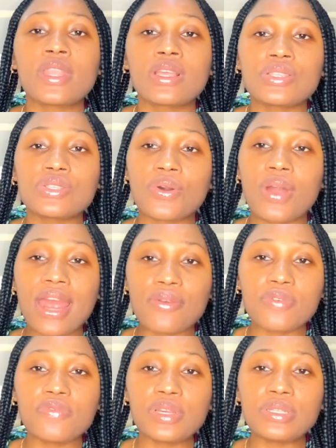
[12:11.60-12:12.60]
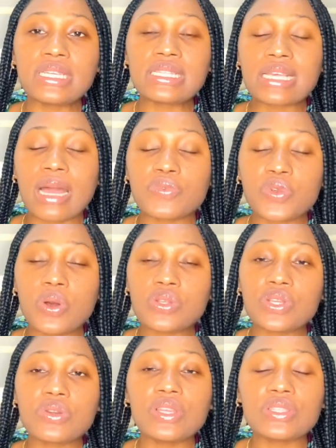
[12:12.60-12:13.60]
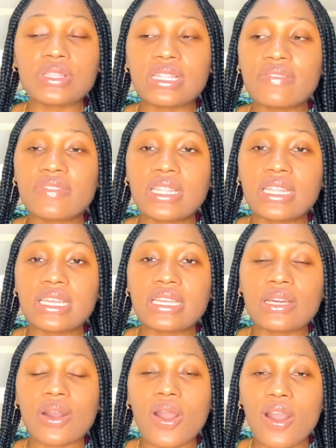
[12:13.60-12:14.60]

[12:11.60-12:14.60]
So I reviewed it. I'm also going to leave the link